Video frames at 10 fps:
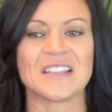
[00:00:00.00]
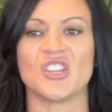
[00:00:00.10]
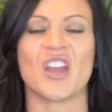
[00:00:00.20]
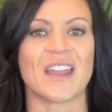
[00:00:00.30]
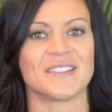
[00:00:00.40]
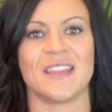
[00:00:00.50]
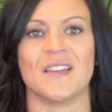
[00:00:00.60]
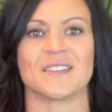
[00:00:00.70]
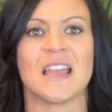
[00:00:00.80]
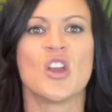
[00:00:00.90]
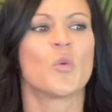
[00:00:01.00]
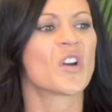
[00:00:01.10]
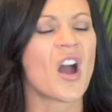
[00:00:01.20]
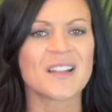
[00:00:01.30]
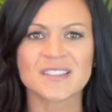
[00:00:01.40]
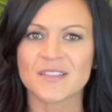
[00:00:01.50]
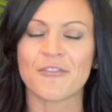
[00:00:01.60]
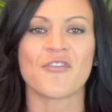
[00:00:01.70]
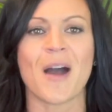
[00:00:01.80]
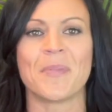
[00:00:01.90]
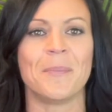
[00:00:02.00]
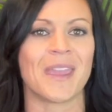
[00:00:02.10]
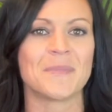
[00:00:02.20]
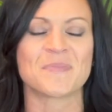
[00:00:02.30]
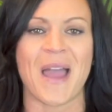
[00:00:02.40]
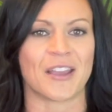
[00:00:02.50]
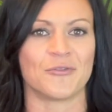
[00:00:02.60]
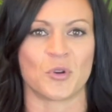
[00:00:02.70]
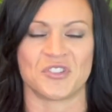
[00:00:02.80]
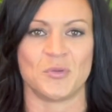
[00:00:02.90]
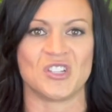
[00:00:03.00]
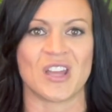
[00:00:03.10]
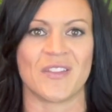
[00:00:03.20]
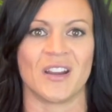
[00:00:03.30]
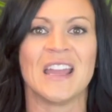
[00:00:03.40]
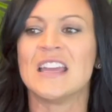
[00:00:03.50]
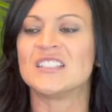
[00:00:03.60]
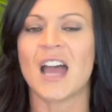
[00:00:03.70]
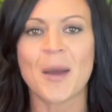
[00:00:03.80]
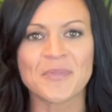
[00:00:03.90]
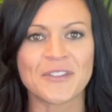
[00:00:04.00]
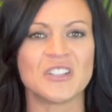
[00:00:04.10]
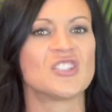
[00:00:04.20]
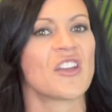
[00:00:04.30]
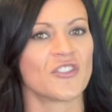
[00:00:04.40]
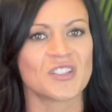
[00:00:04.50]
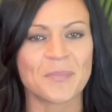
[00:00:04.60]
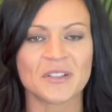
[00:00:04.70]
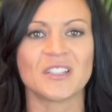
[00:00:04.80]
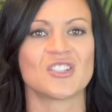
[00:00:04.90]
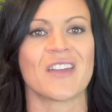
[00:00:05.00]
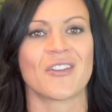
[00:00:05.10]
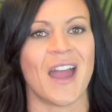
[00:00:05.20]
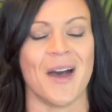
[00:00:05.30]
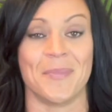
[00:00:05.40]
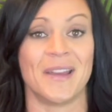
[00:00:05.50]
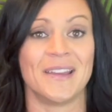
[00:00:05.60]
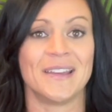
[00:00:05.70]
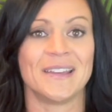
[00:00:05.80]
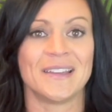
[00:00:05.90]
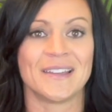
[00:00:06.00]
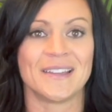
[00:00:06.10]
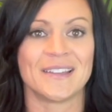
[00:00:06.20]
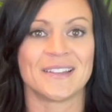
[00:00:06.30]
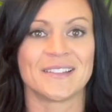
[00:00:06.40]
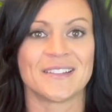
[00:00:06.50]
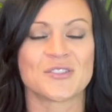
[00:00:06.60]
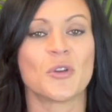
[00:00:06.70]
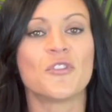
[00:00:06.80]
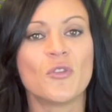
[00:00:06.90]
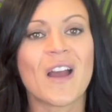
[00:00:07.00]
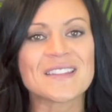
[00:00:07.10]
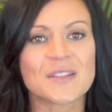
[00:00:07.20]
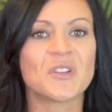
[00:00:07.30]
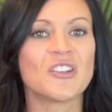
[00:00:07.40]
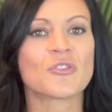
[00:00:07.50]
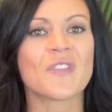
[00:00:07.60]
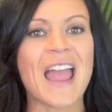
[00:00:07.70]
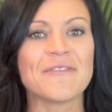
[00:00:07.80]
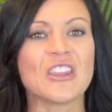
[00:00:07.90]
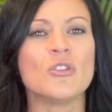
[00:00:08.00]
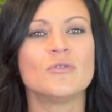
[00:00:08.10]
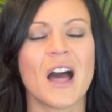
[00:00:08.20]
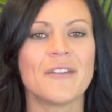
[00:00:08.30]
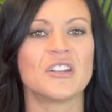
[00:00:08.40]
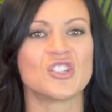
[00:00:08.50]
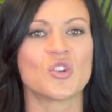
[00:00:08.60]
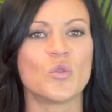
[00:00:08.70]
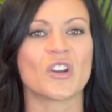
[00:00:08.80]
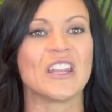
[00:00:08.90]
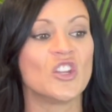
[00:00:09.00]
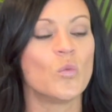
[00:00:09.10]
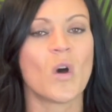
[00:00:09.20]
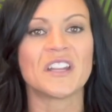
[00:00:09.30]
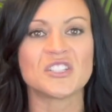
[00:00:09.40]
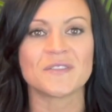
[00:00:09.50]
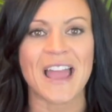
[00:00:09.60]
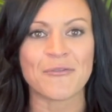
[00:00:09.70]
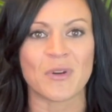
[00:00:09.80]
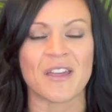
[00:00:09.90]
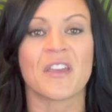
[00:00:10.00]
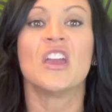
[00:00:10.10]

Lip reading: You got to see this. We're constantly flopping memes back and forth to each other to uplift each other, to build each other up. So if you've got someone in your life that you love and adore and you want to do life with,